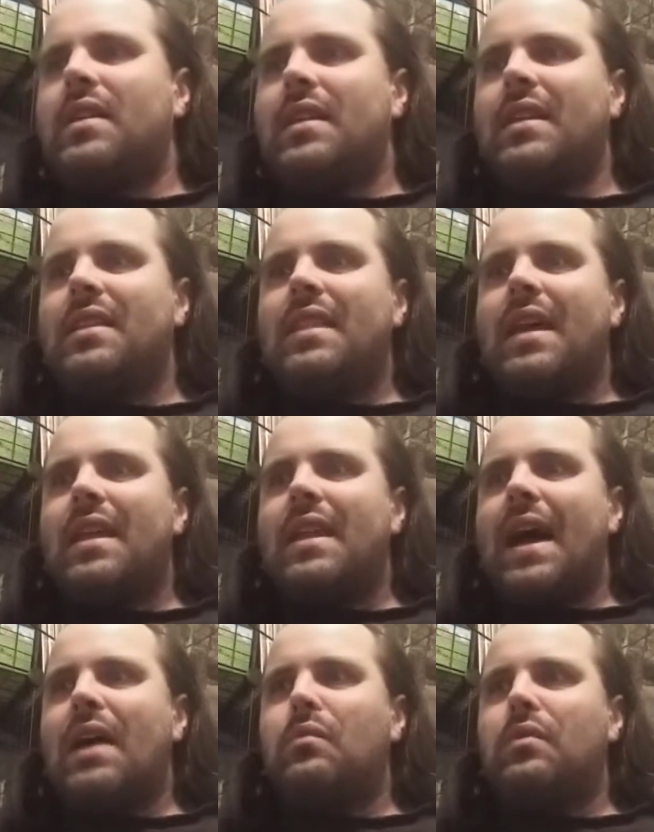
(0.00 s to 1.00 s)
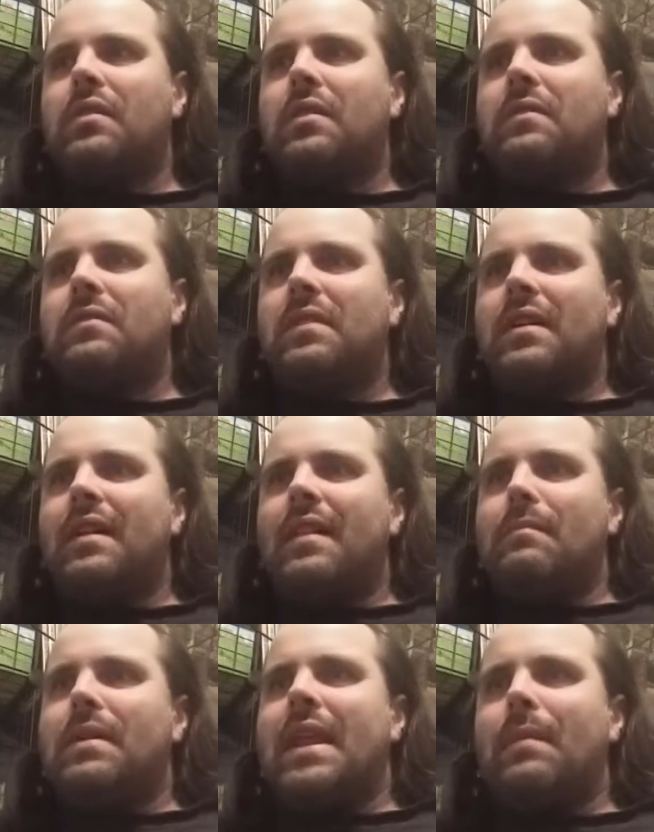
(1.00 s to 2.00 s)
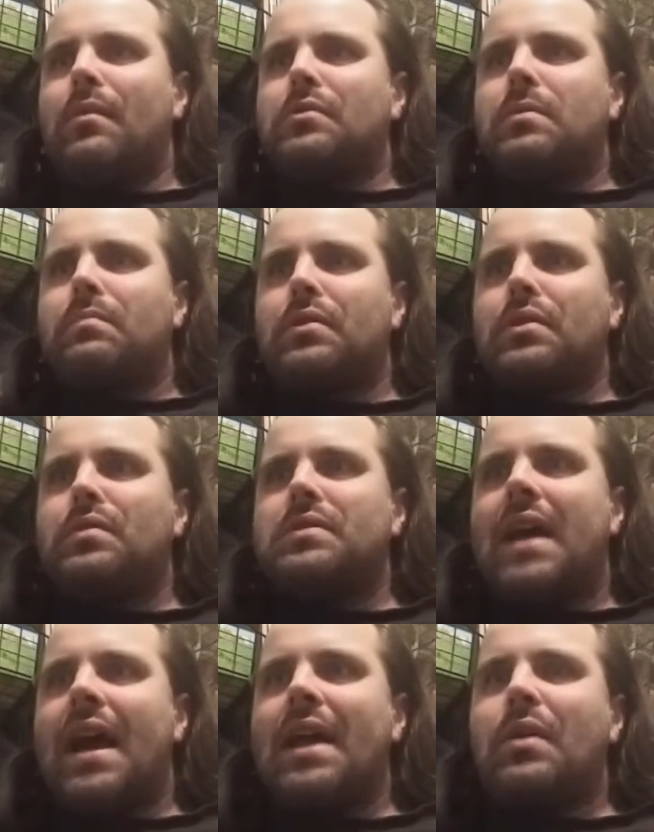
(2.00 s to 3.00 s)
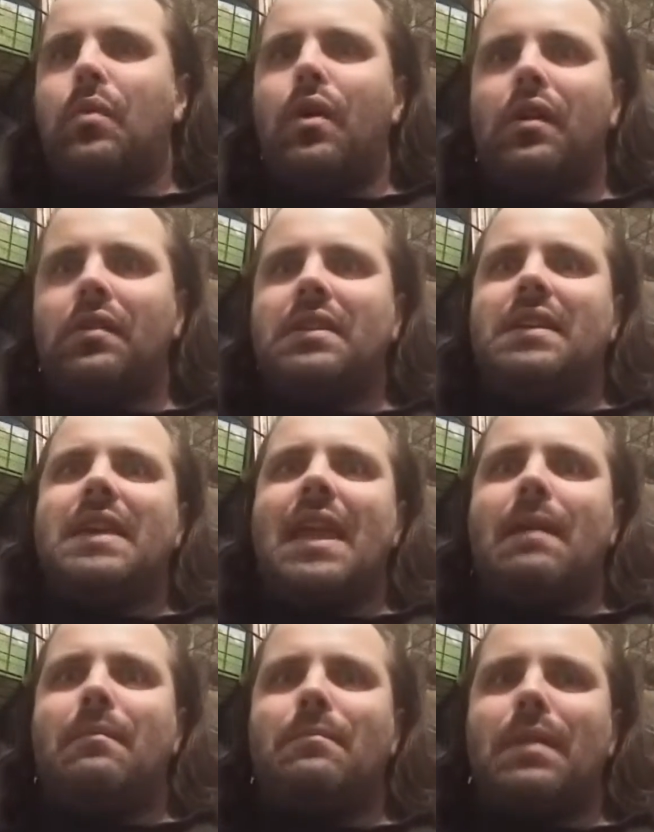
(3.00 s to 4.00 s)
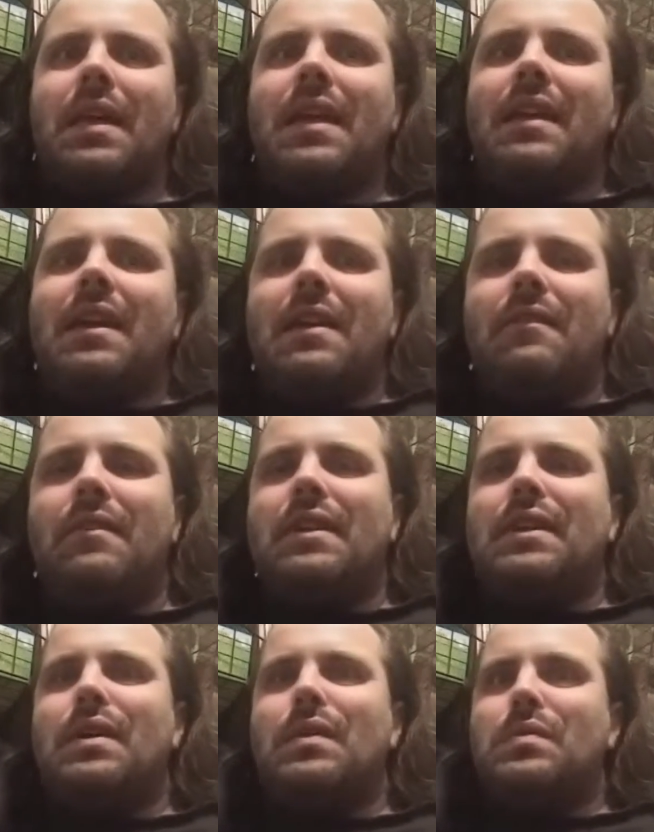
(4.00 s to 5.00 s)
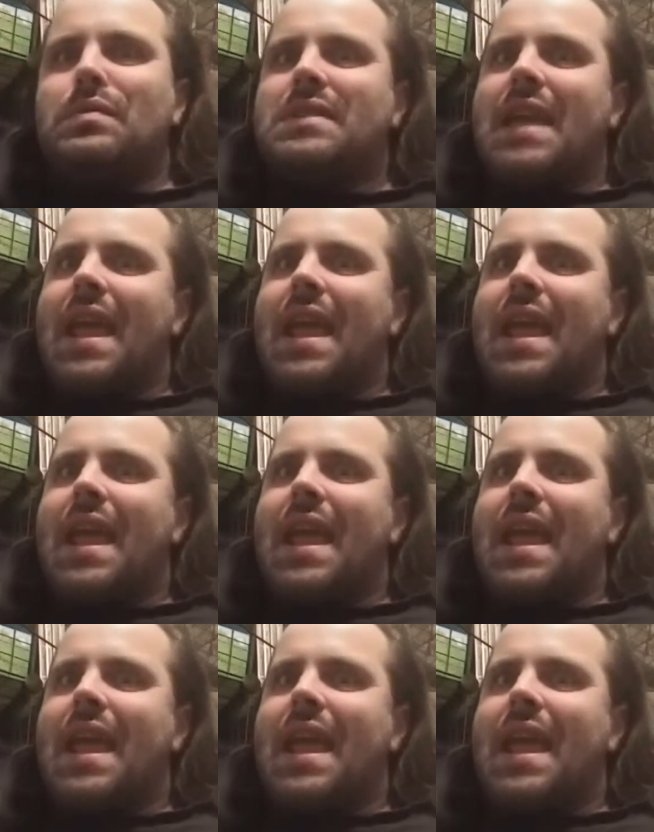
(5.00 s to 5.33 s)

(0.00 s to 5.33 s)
and then I would have been able to produce high quality gameplay videos,